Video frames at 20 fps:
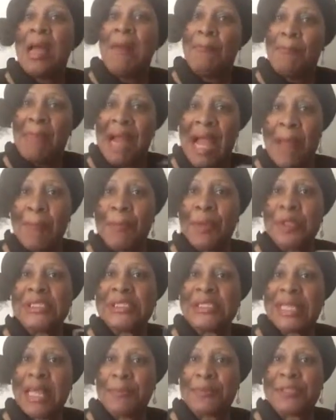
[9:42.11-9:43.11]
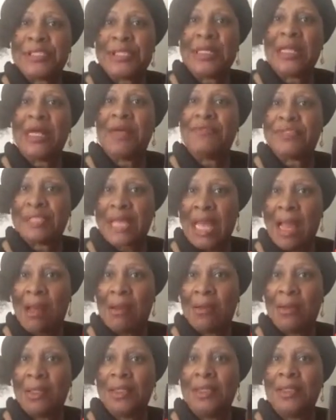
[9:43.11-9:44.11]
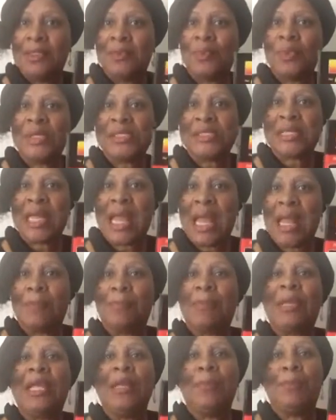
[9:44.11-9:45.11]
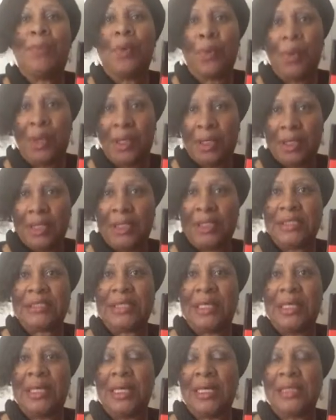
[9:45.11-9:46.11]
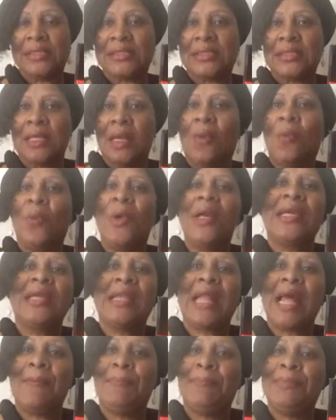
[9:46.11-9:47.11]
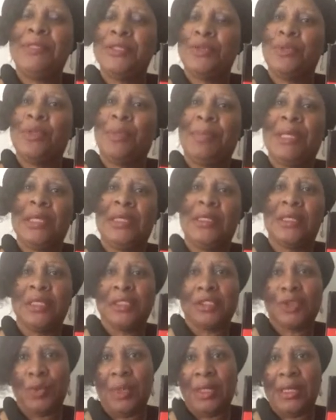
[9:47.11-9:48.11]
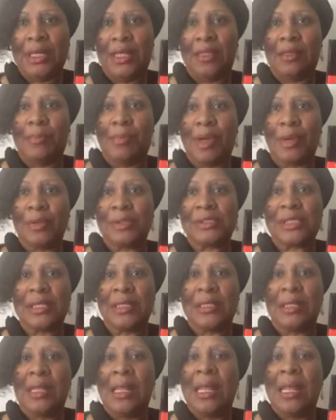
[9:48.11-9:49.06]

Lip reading: My perception of childhood was that people were good to us. What can I do to be good to another person?